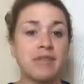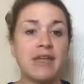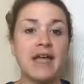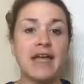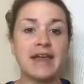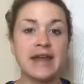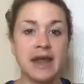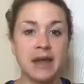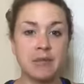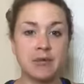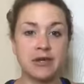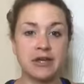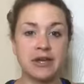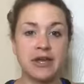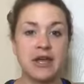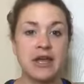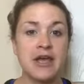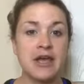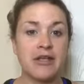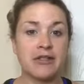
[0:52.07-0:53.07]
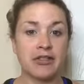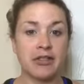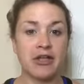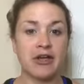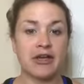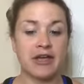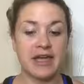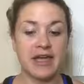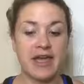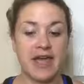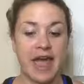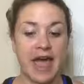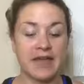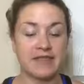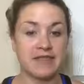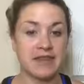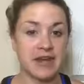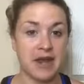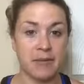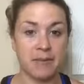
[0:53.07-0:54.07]
and I would look at
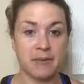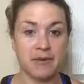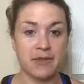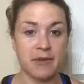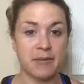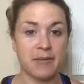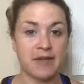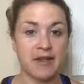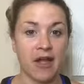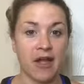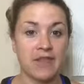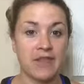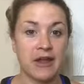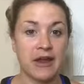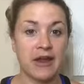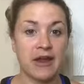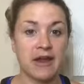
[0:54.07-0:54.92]
the number that was on there,